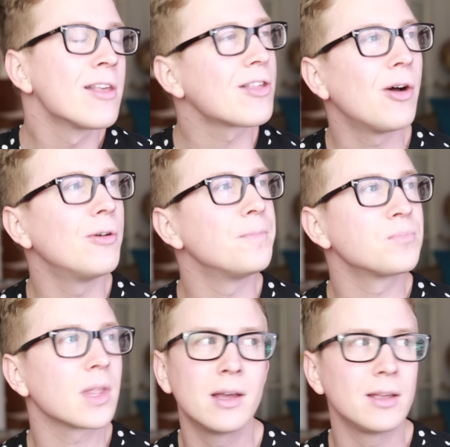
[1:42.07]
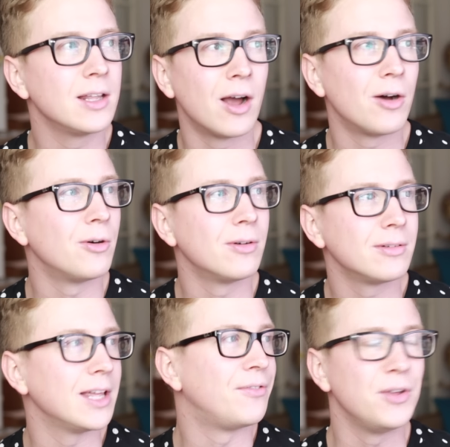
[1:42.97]
So, you know,
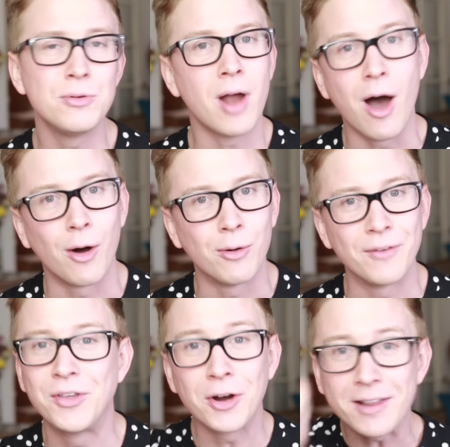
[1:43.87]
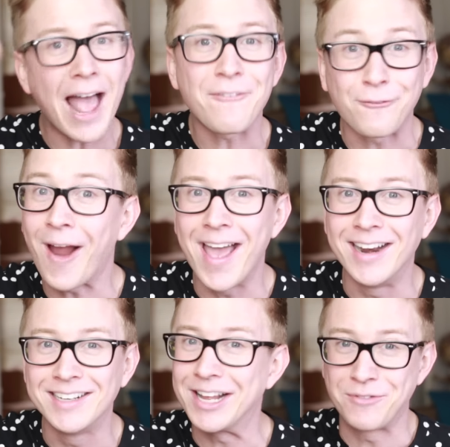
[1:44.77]
if you know, if you're that
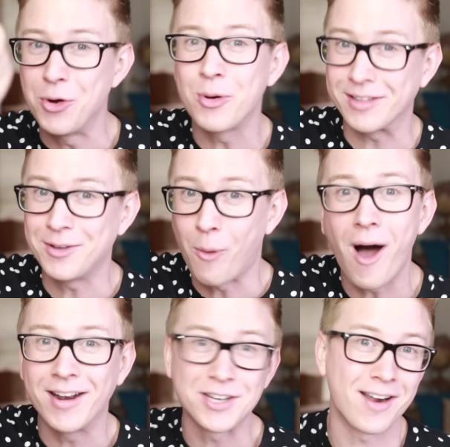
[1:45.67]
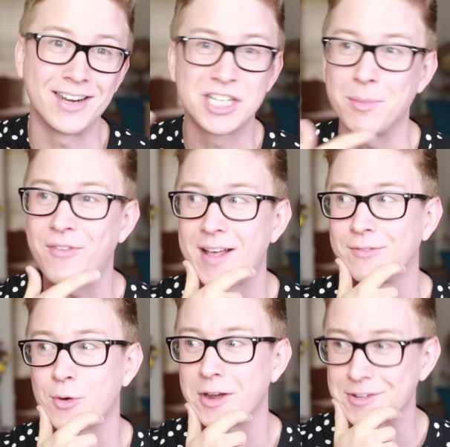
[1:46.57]
friend, if you were the one talking to Jimmy
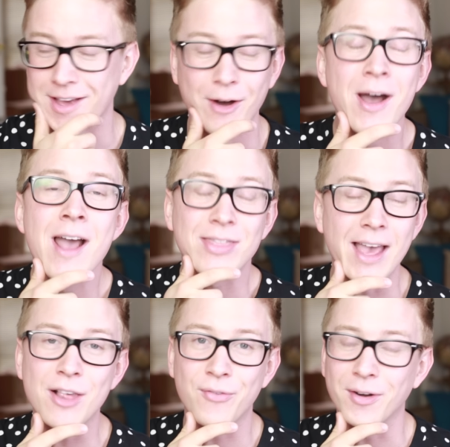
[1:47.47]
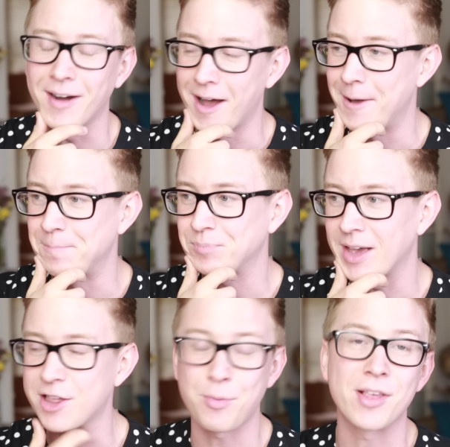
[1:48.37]
Fallon 4 years ago, thanks for
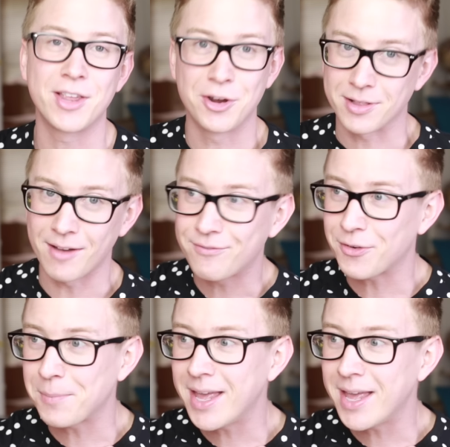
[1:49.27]
expressing your love for